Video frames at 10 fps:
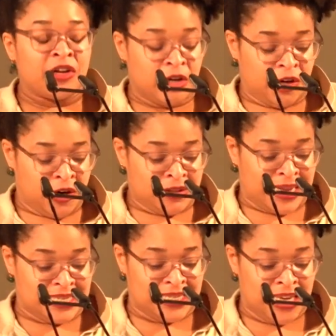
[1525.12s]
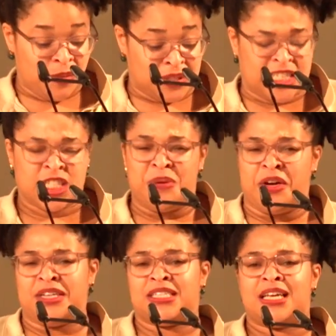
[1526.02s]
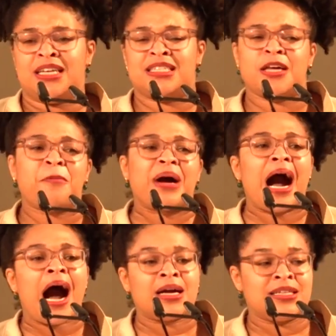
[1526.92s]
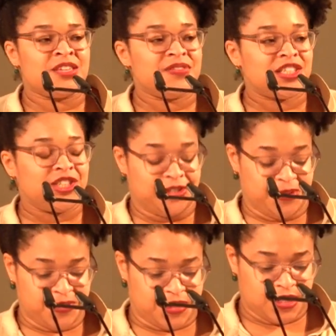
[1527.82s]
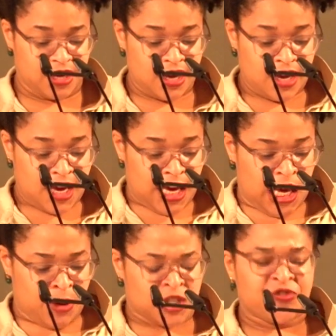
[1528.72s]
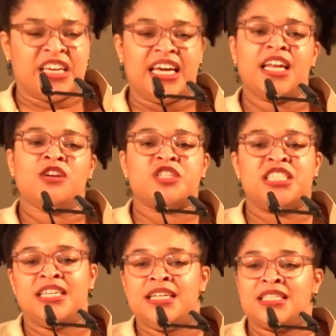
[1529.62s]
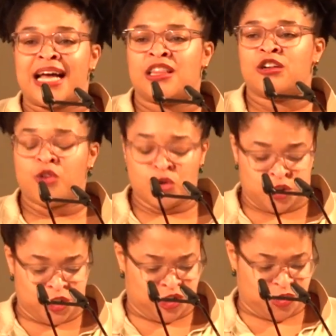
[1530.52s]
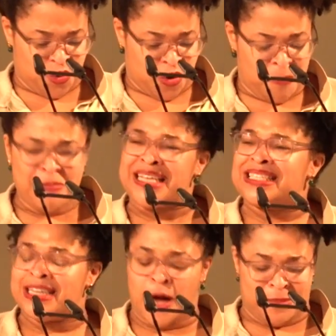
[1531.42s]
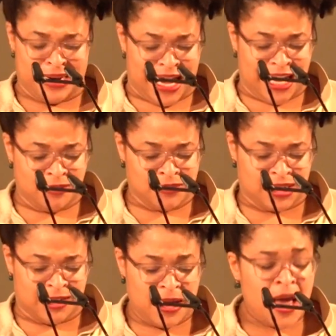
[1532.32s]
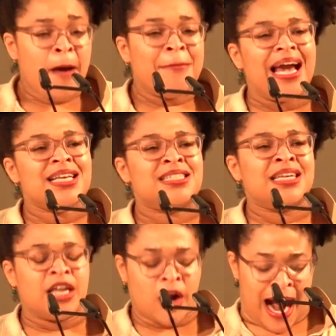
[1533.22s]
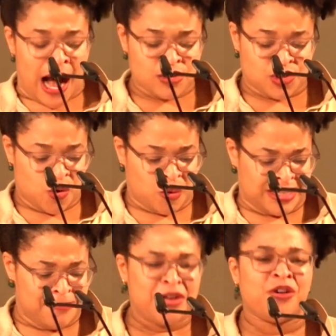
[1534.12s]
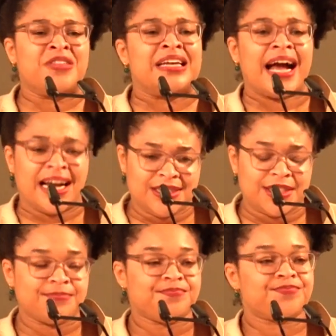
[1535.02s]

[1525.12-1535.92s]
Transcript: learned that Z was experiencing some cognitive issues. He was forgetting receipts at the grocery store, mixing up names, and pacing in our household in the middle of the night.